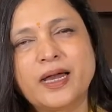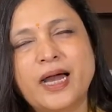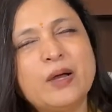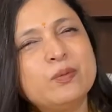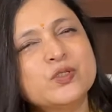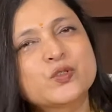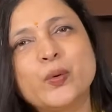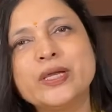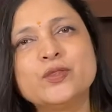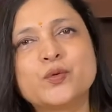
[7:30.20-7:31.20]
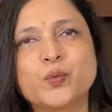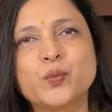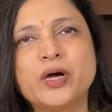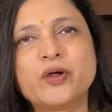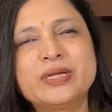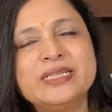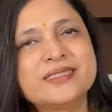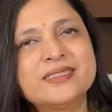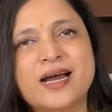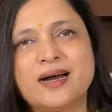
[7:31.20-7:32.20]
I was going through a
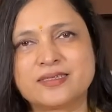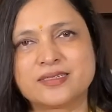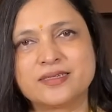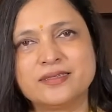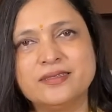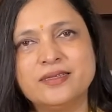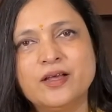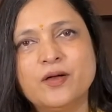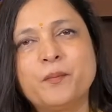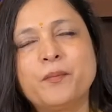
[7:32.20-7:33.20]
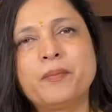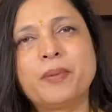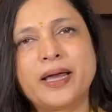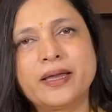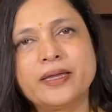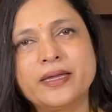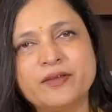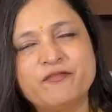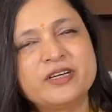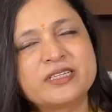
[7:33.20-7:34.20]
recent article by
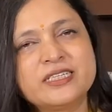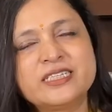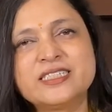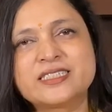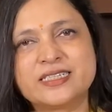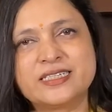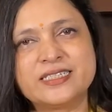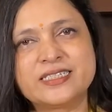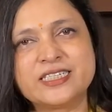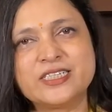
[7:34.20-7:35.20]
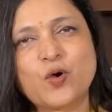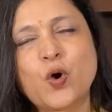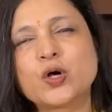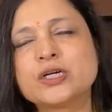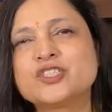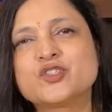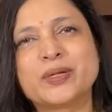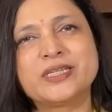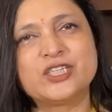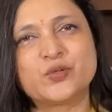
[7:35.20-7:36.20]
Infertility Sterility August
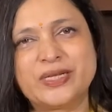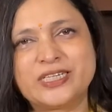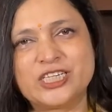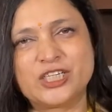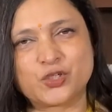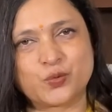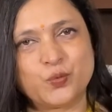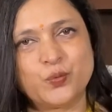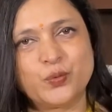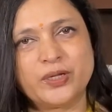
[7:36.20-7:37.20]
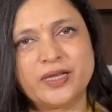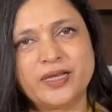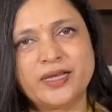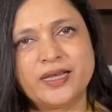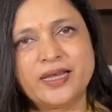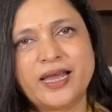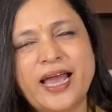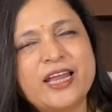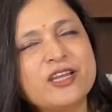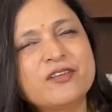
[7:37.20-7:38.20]
2020 issue,
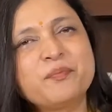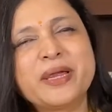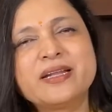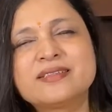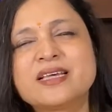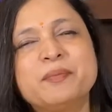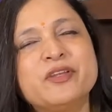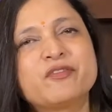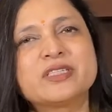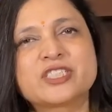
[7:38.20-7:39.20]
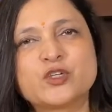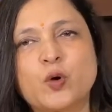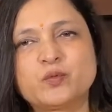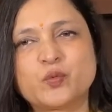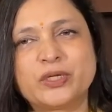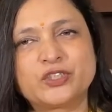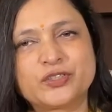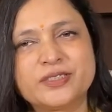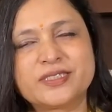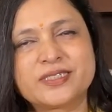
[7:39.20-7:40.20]
and it made some interesting
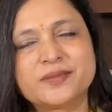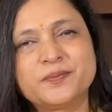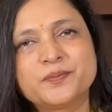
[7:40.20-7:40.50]
observations.